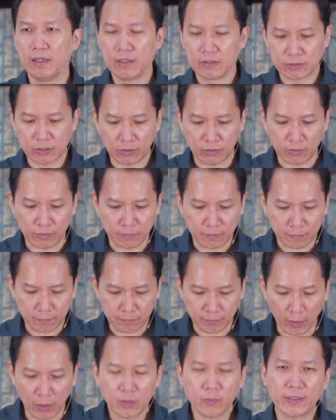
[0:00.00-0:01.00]
So
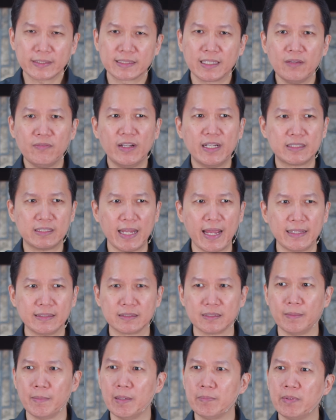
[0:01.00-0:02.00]
Paul was given a chance.
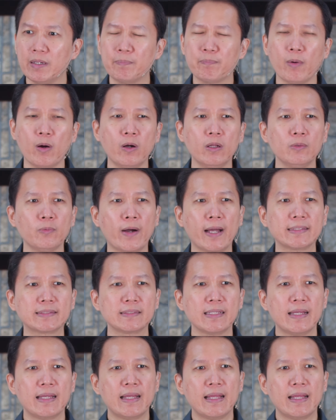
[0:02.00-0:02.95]
Remember, Paul was